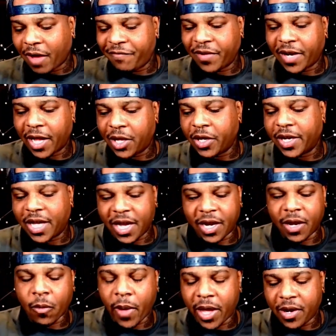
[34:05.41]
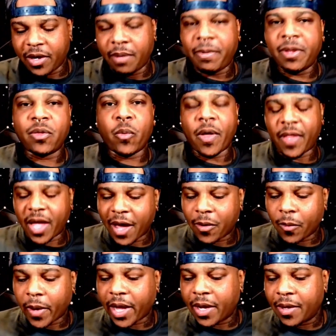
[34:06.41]
I feel like you're getting away. You're going to be the one that
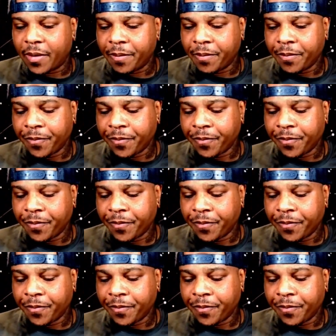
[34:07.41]
got away.